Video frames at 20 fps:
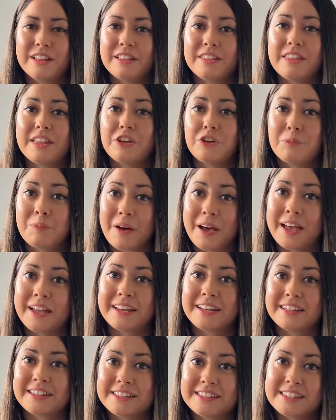then you might
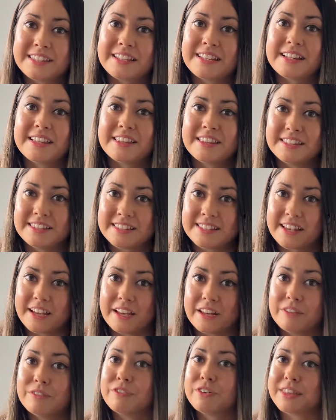consider this
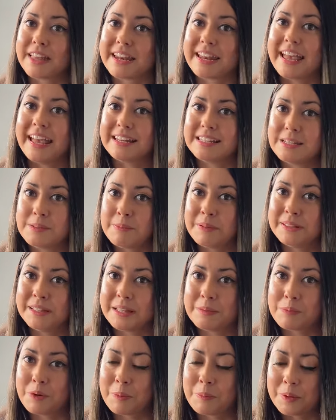yarn for that anti-pilling
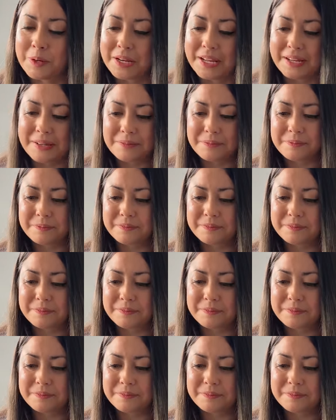property.